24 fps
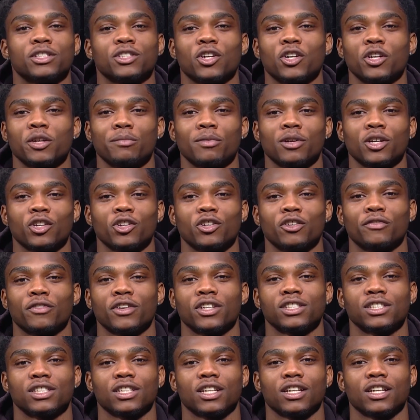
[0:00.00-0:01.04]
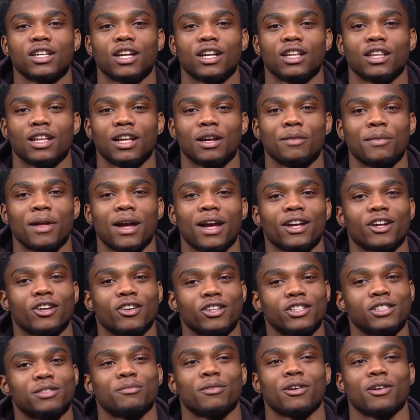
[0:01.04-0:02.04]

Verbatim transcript: Stony Brook University alumni Chris